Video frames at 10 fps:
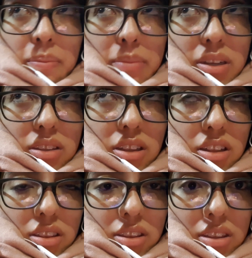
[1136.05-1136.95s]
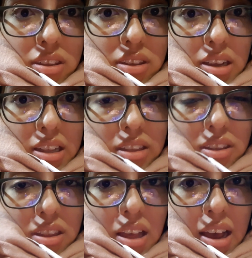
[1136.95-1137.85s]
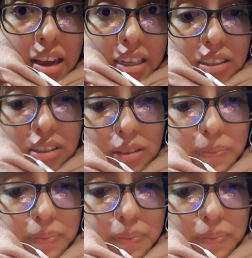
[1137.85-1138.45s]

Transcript: but not that nice.